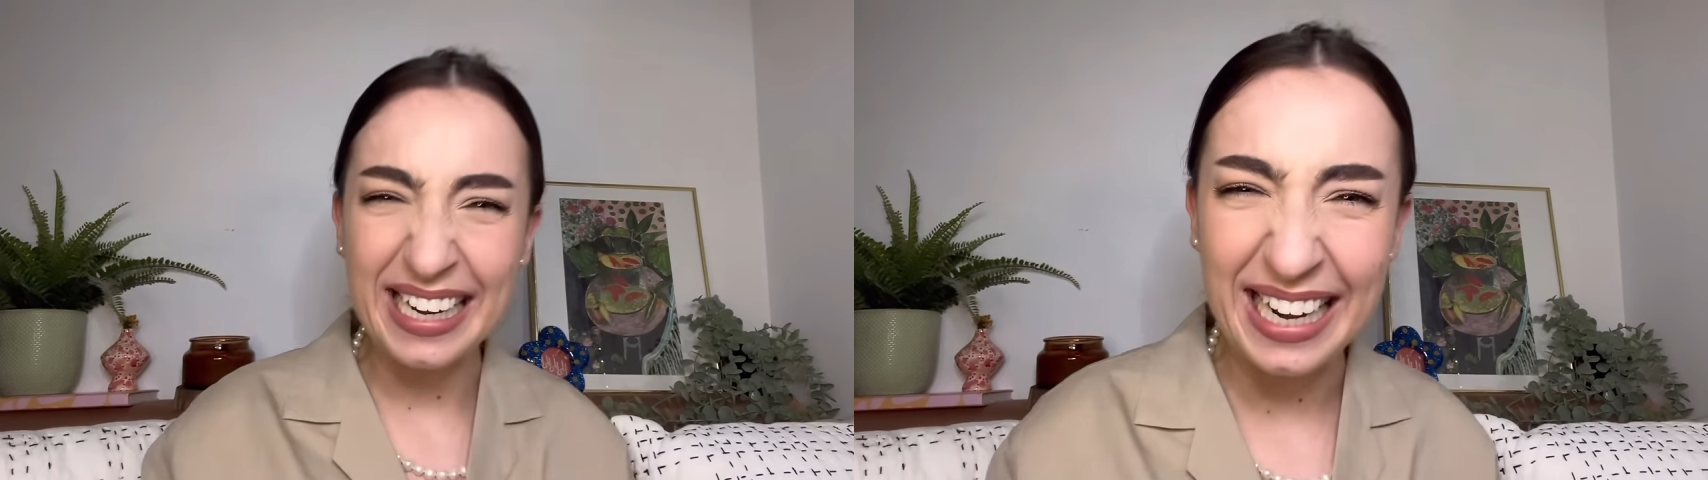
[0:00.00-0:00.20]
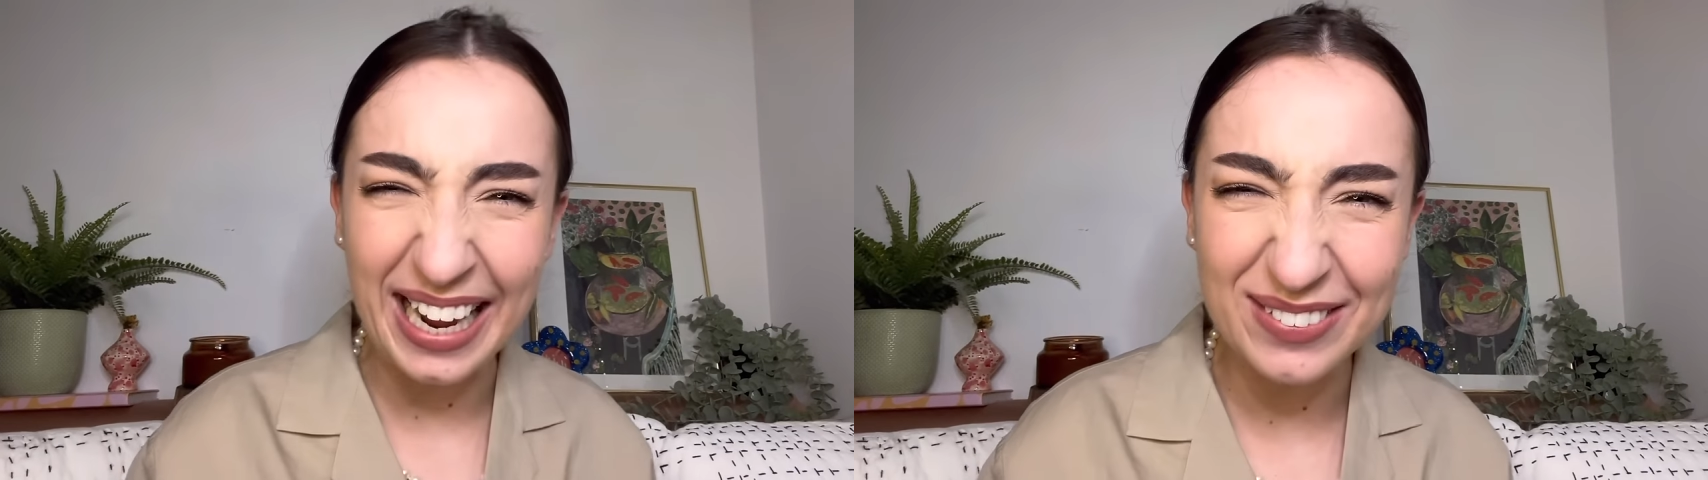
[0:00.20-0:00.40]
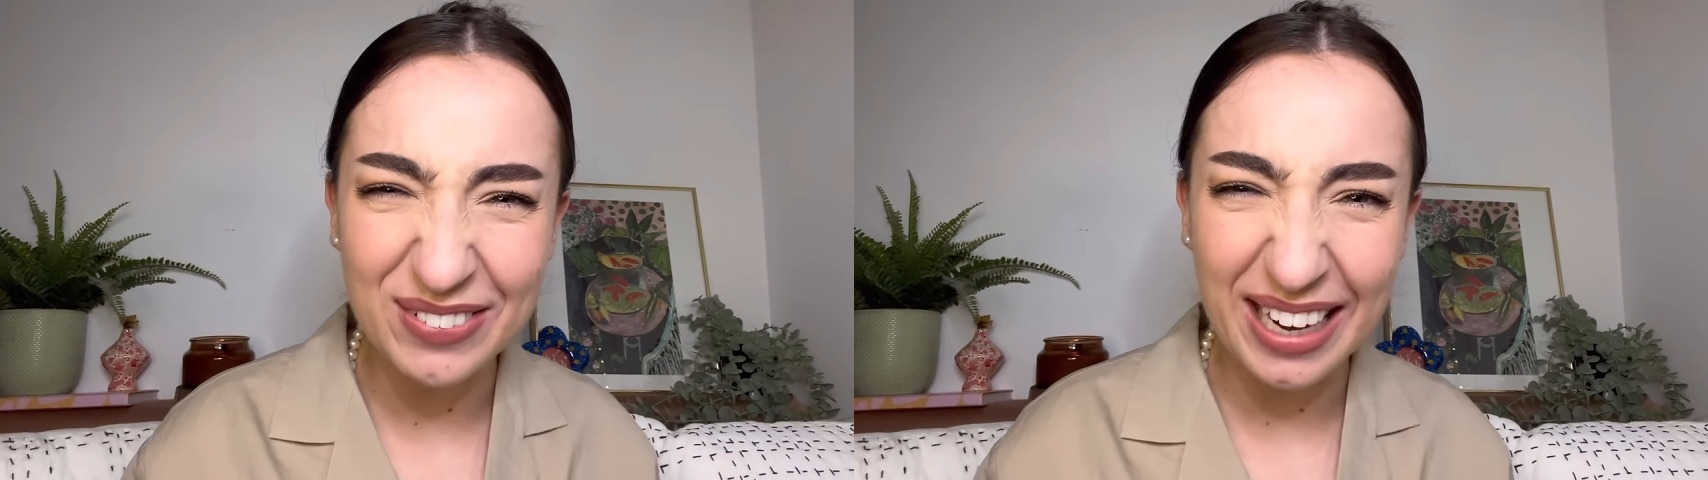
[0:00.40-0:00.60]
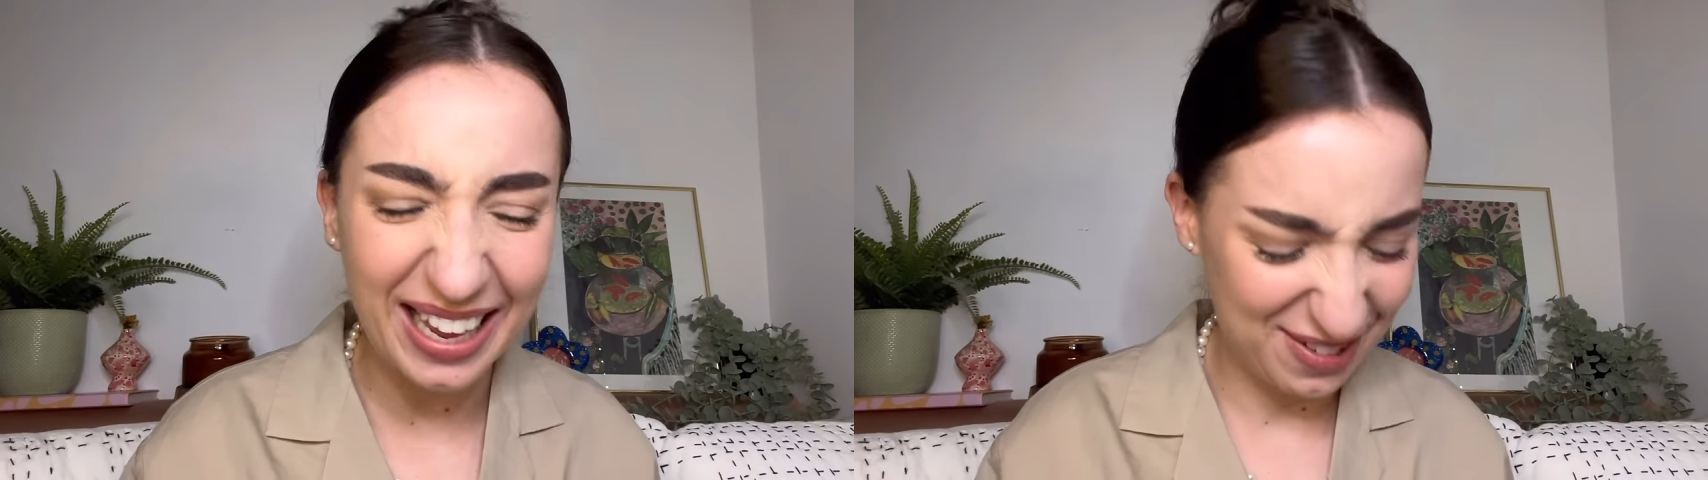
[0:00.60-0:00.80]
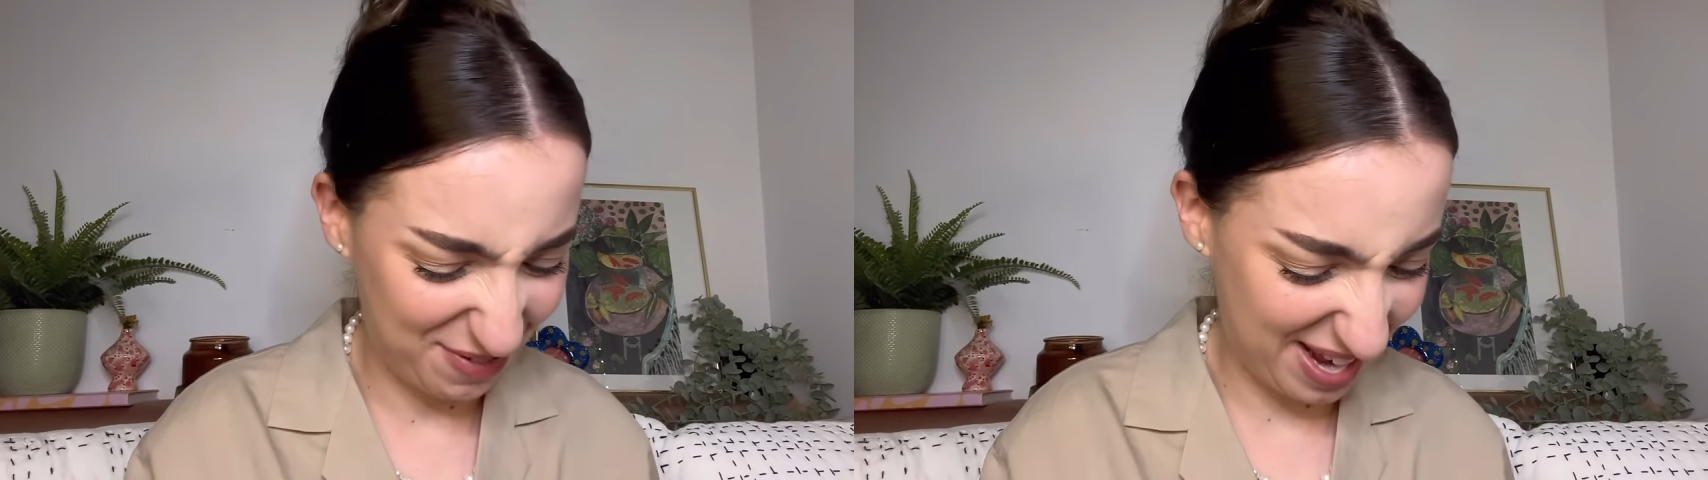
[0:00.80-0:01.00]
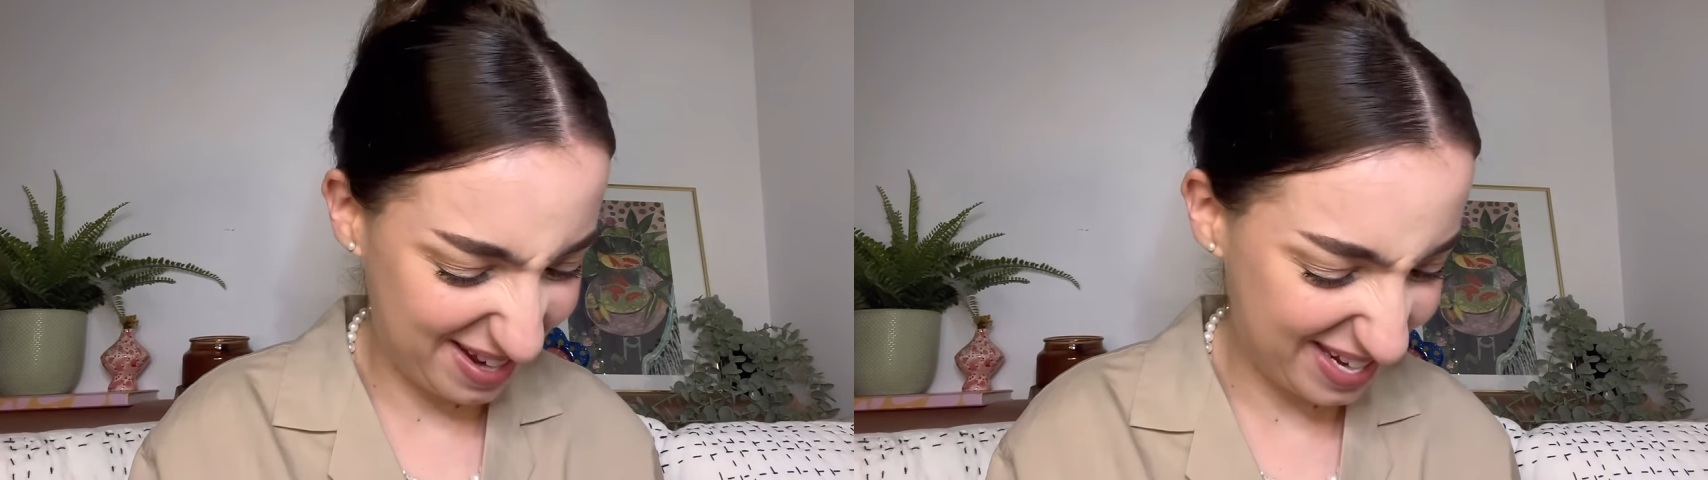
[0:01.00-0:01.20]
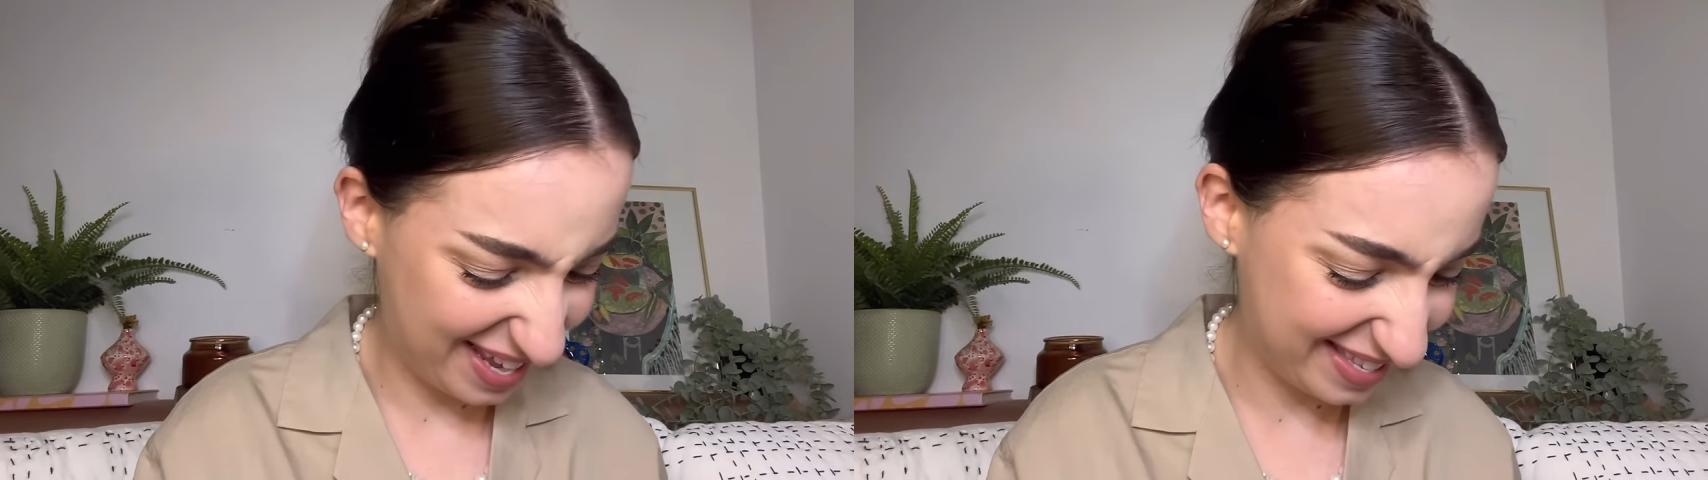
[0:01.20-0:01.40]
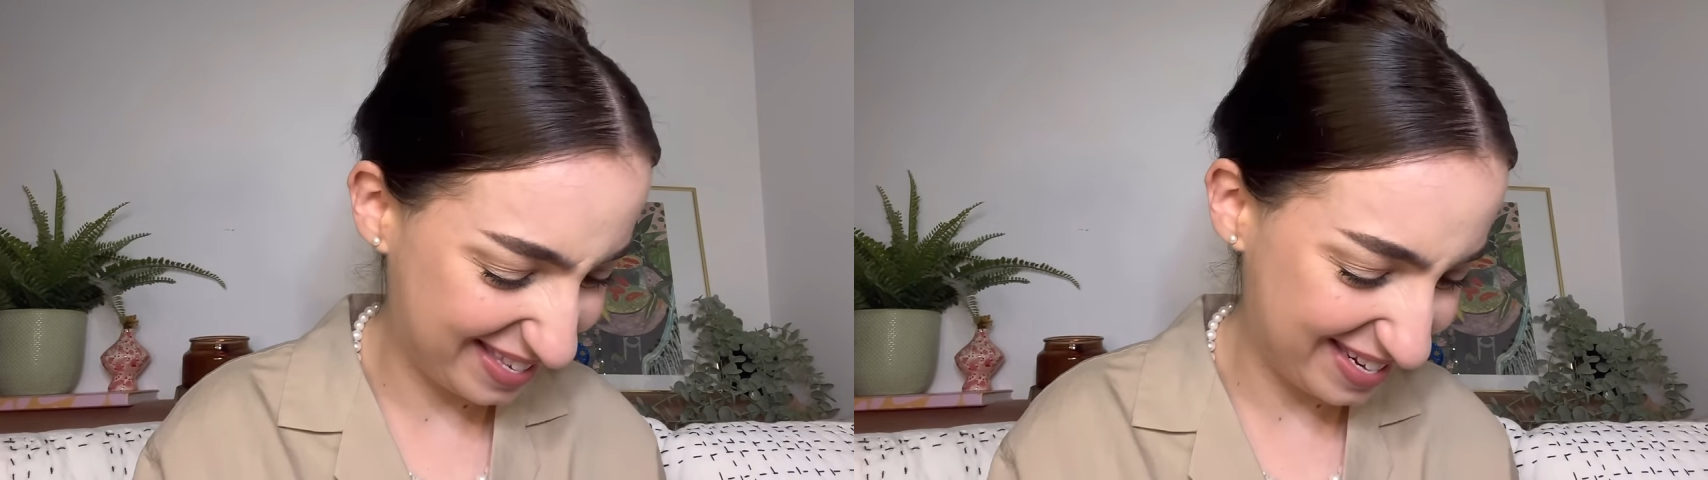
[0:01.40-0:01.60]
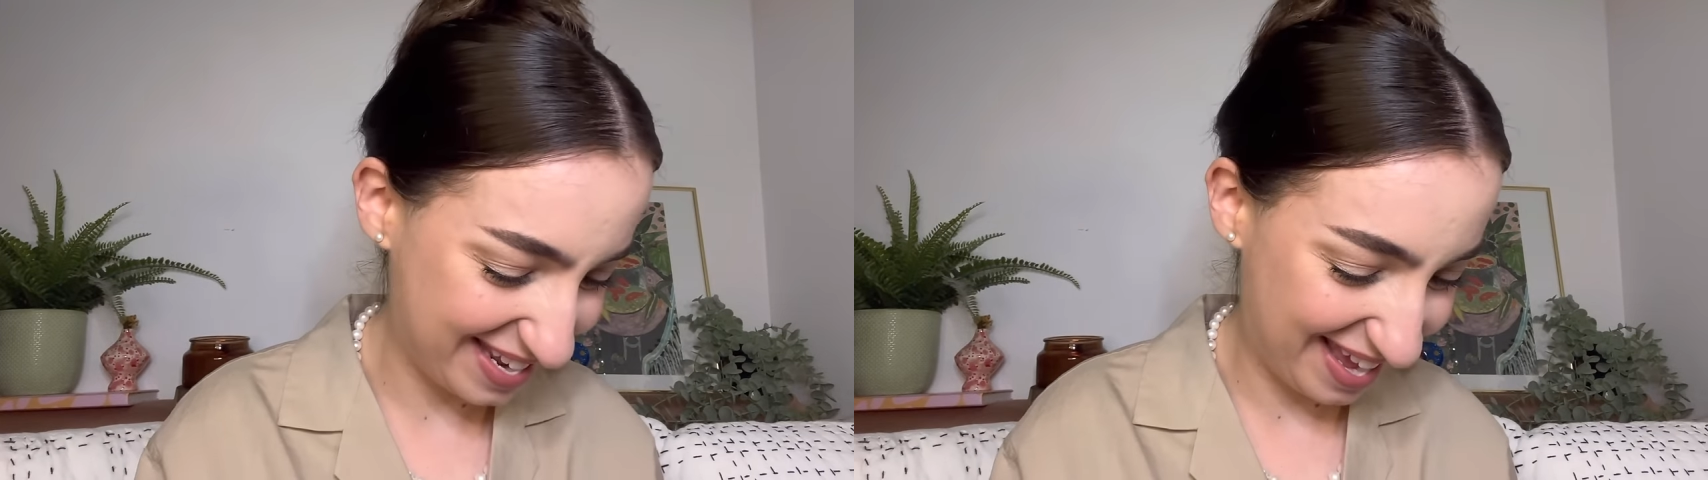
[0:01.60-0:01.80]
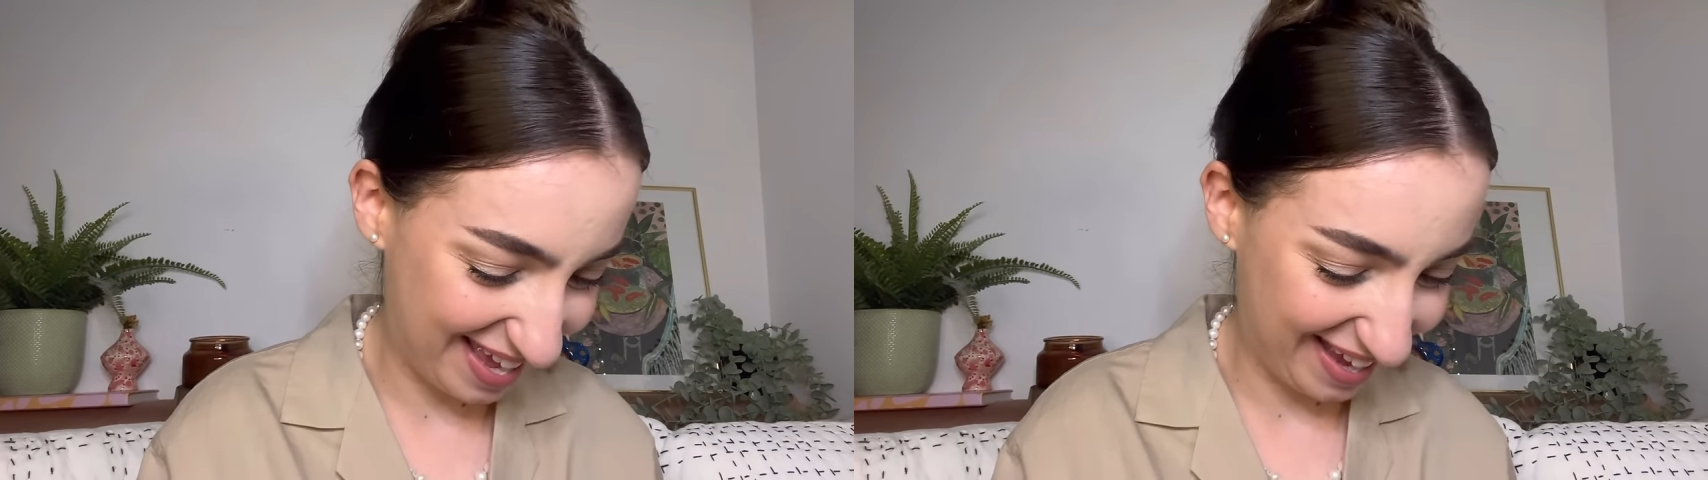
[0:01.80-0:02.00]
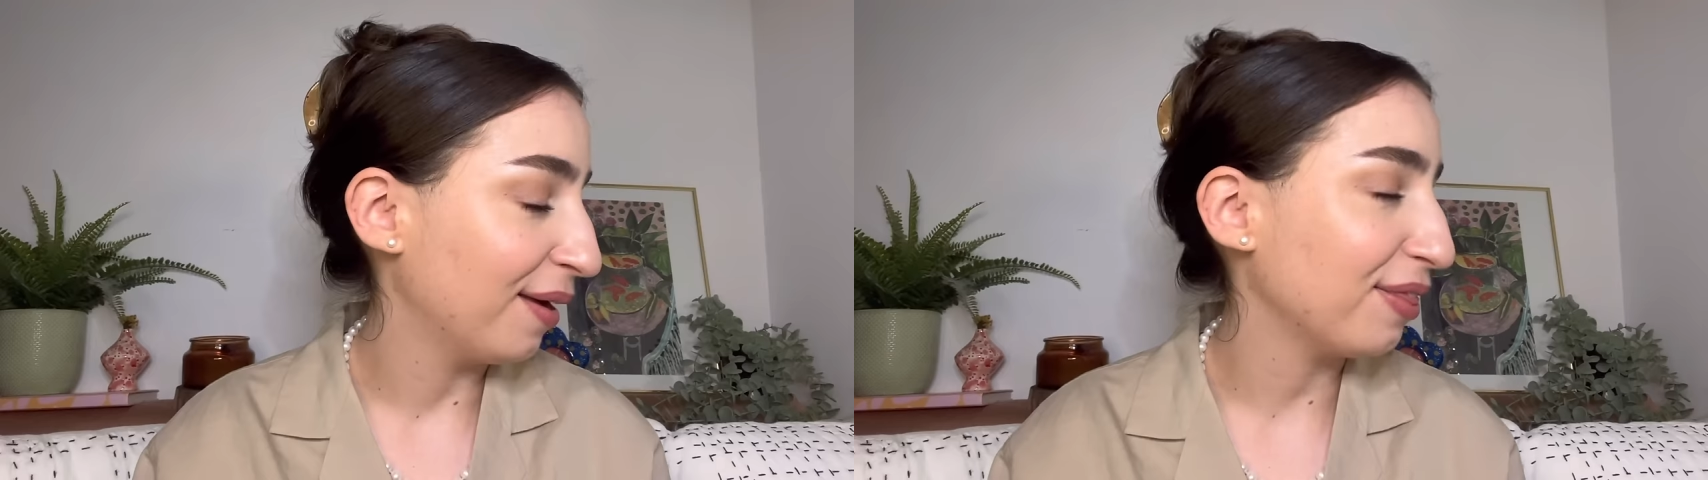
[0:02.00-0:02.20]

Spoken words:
lovely. Fantastic.